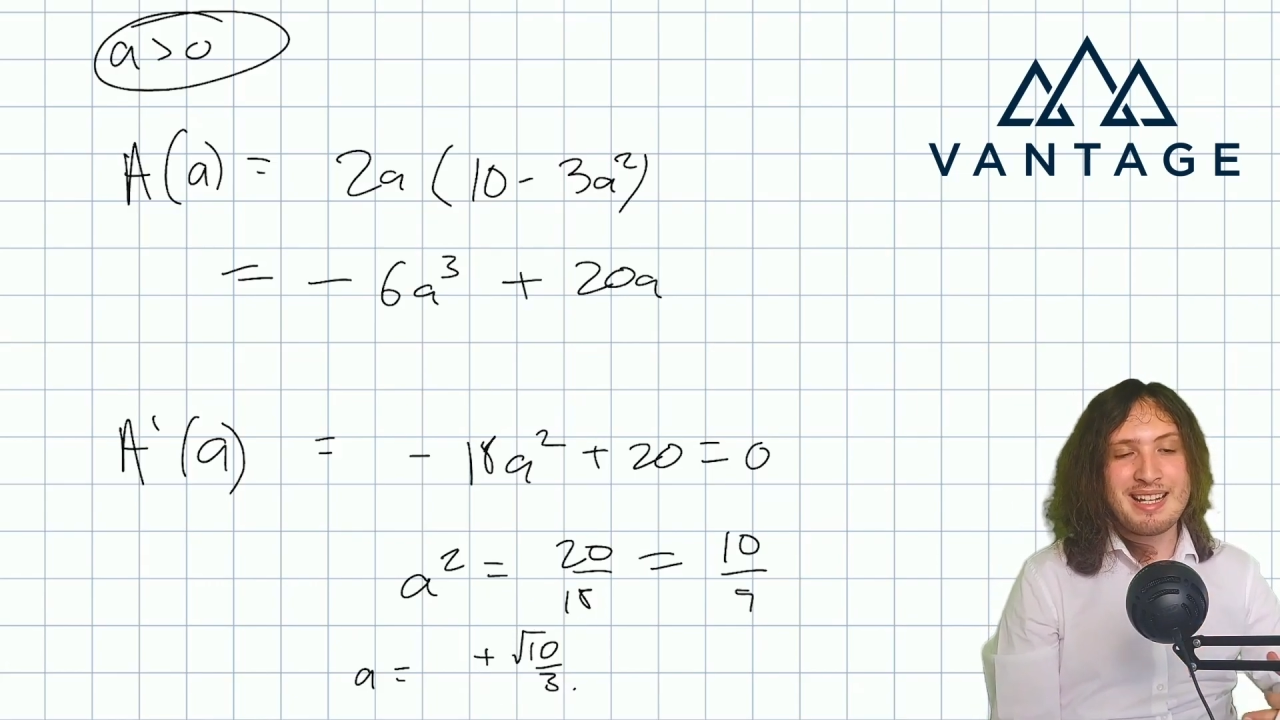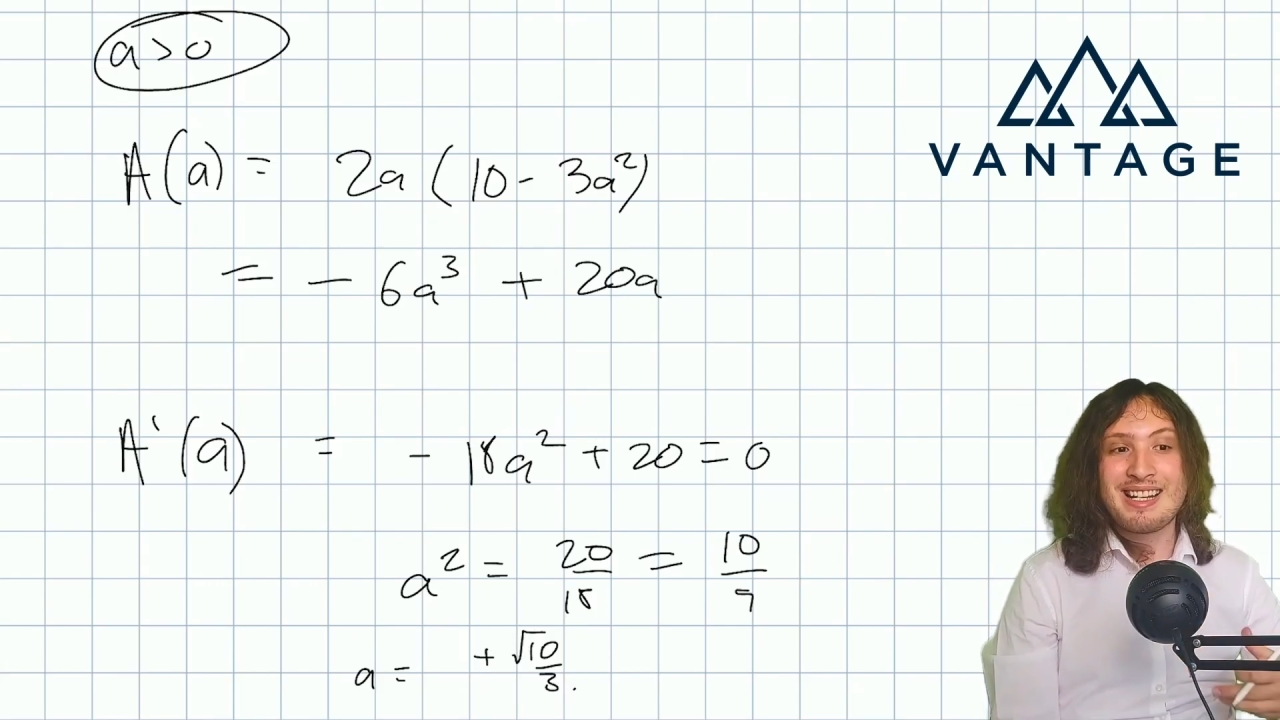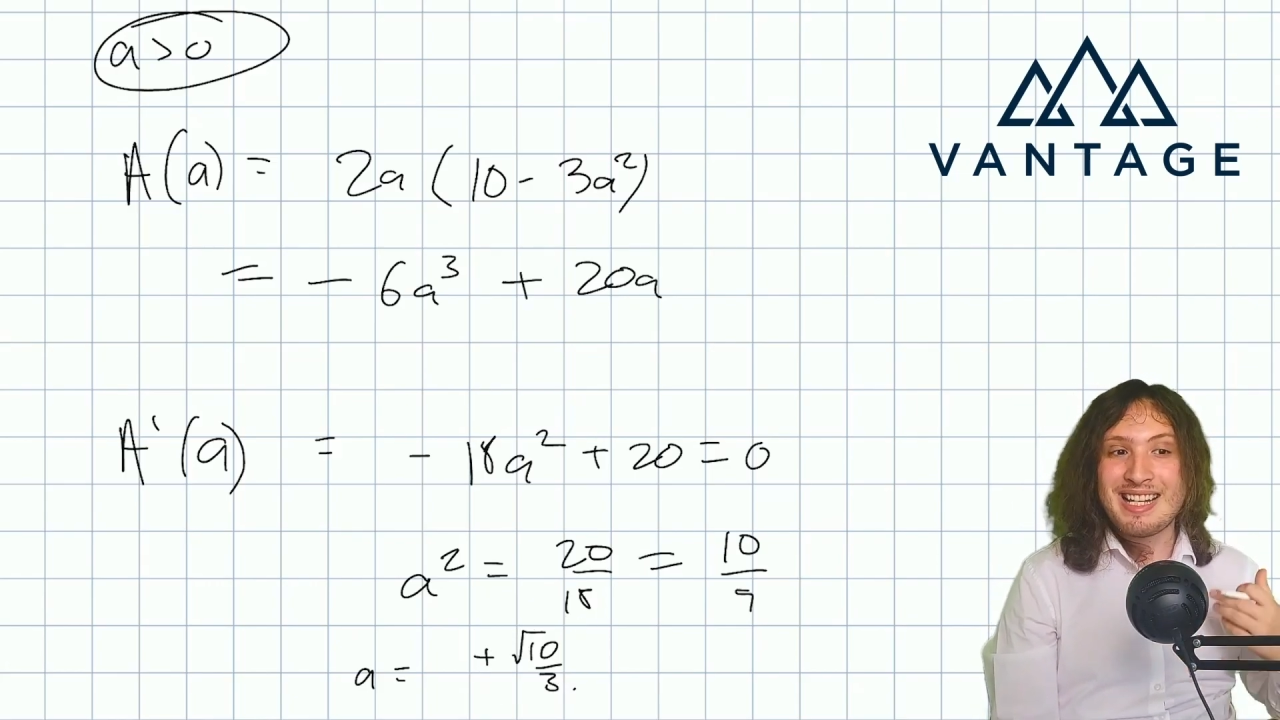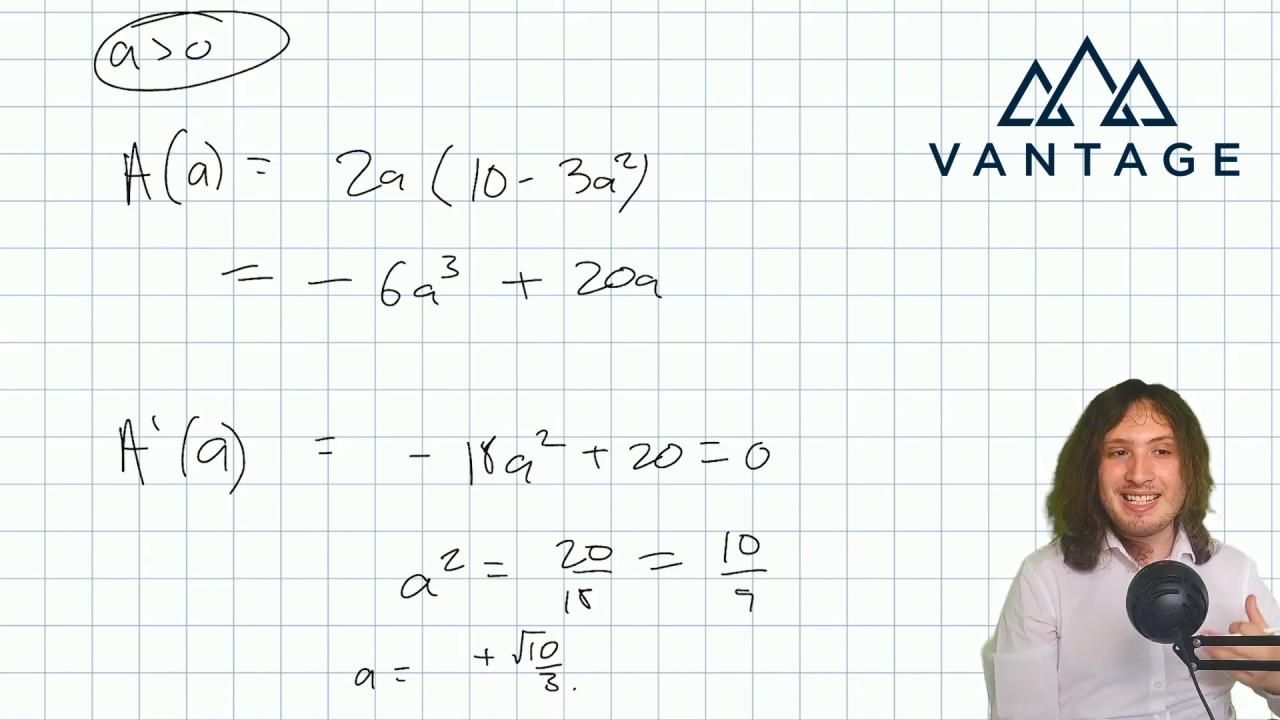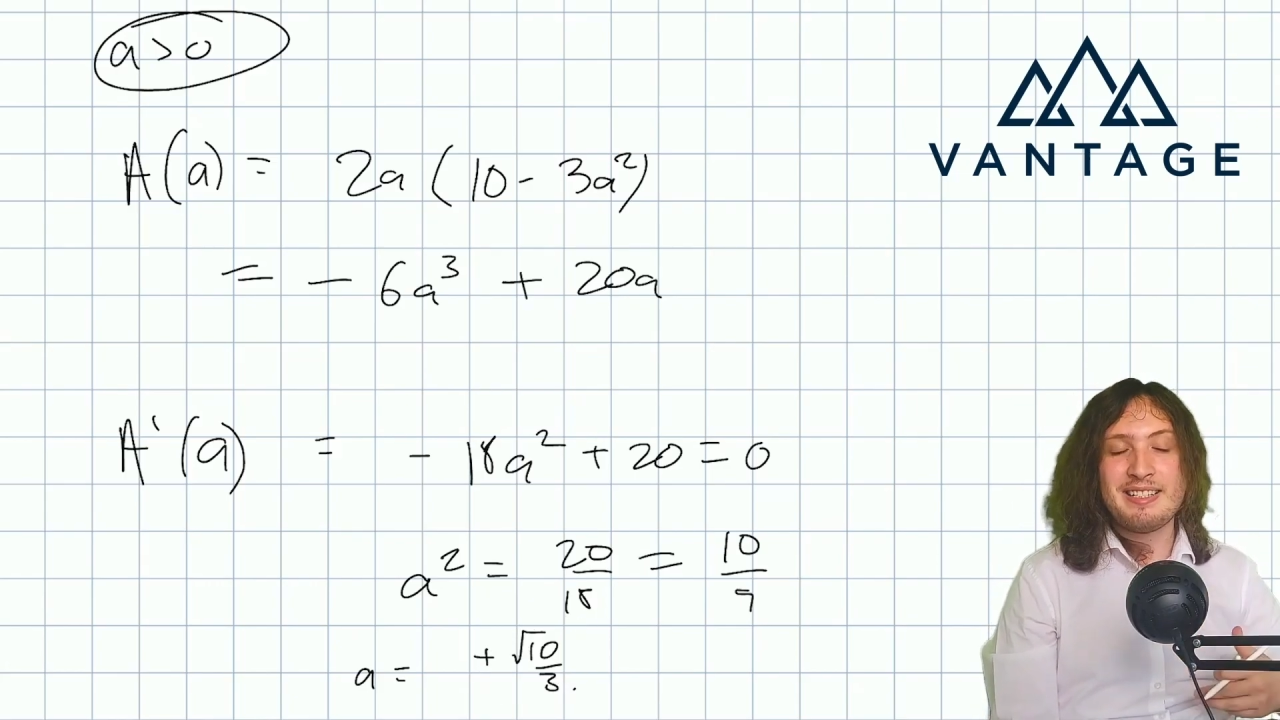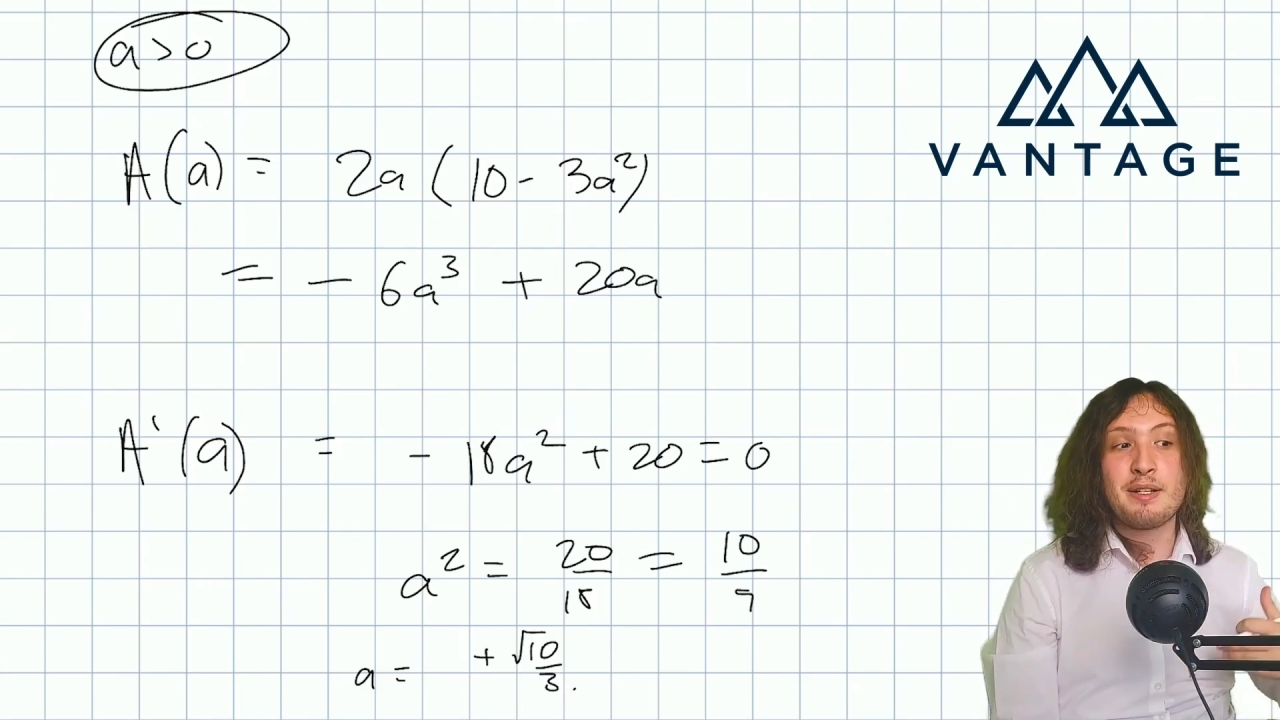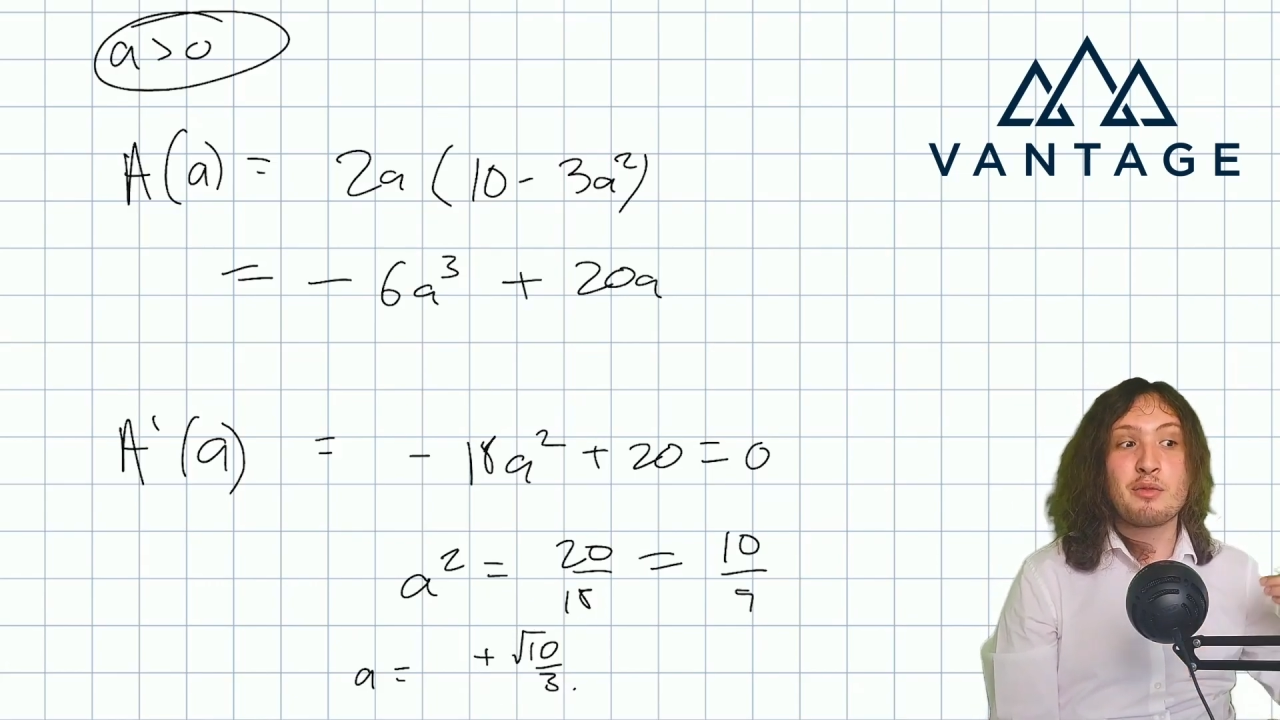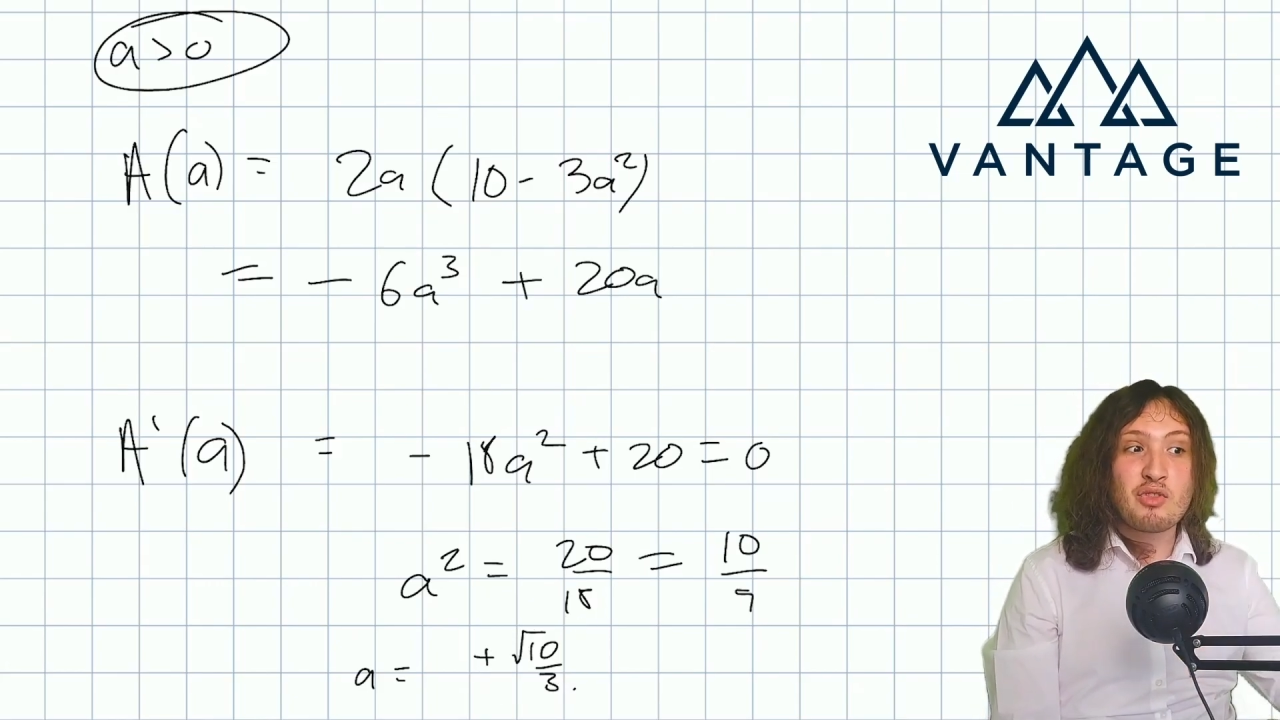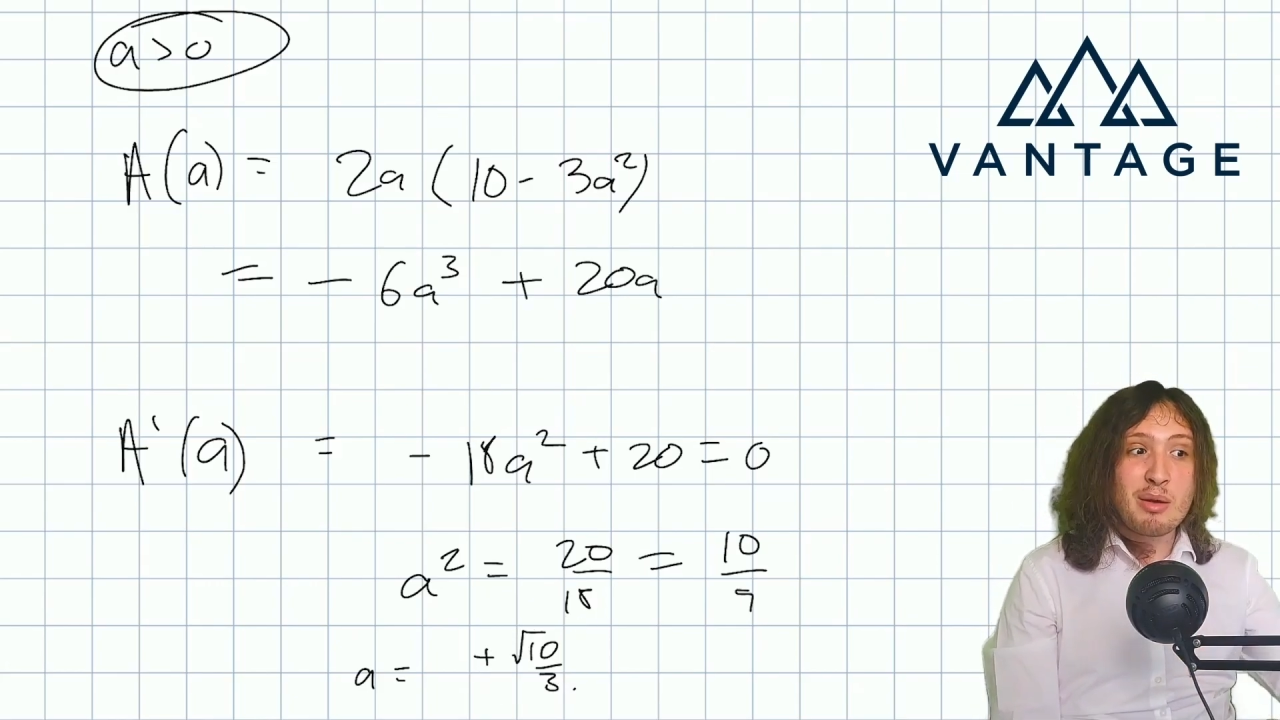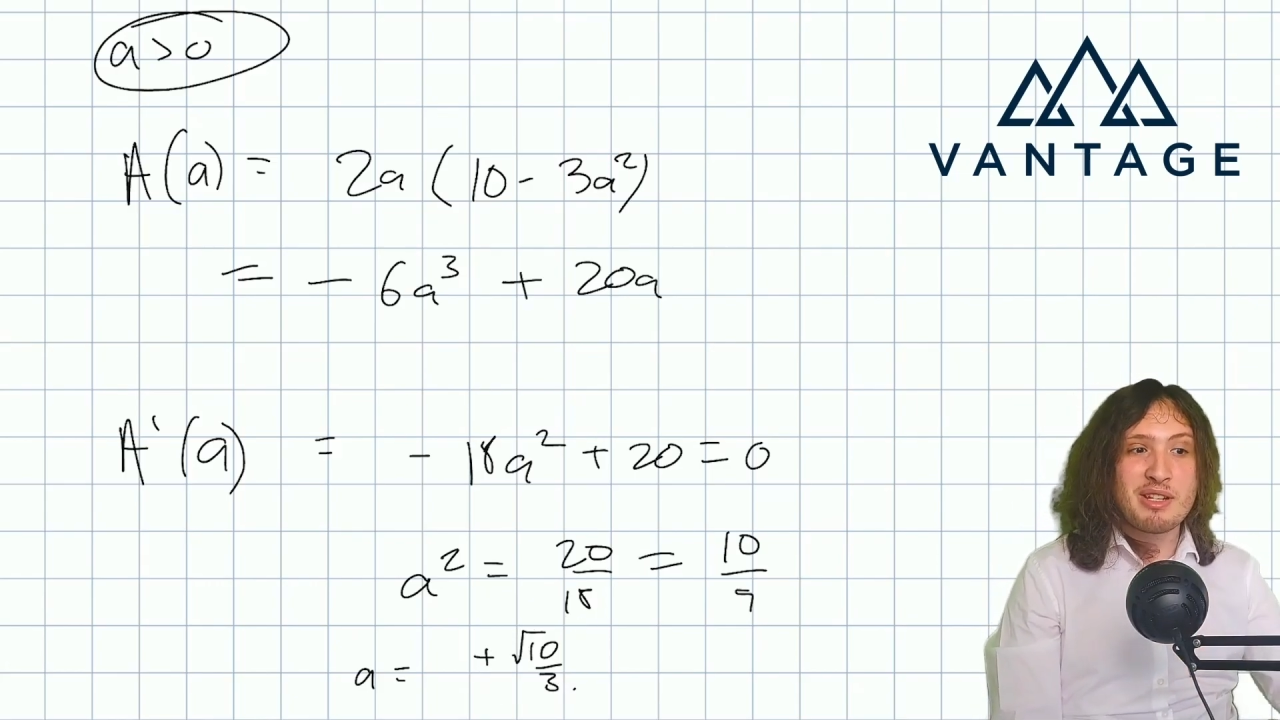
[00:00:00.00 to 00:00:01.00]
clearly did a
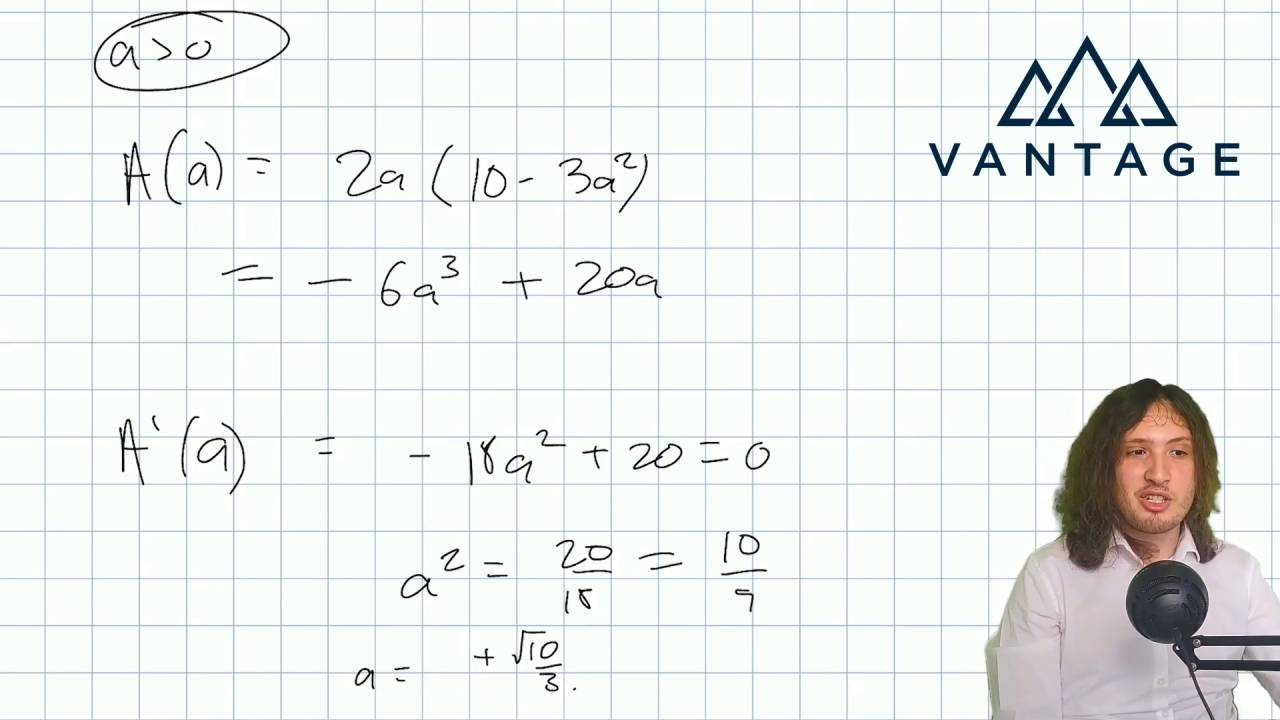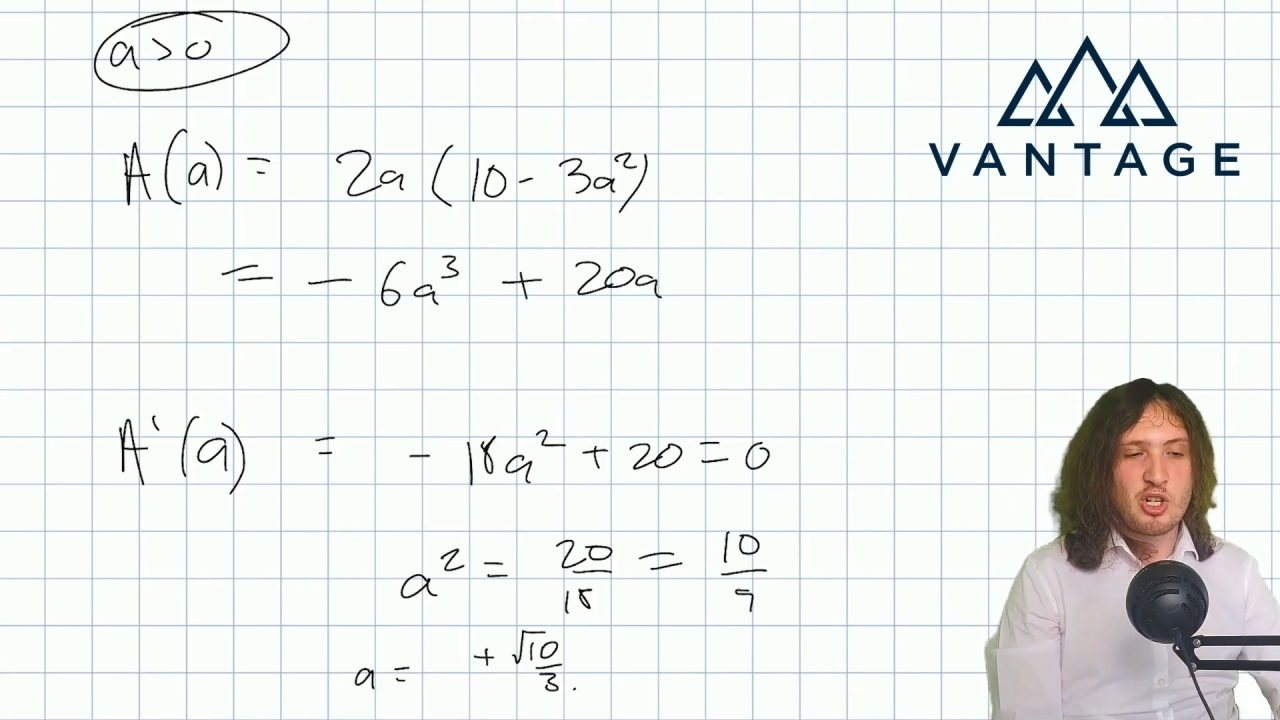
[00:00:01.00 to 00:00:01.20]
rubbish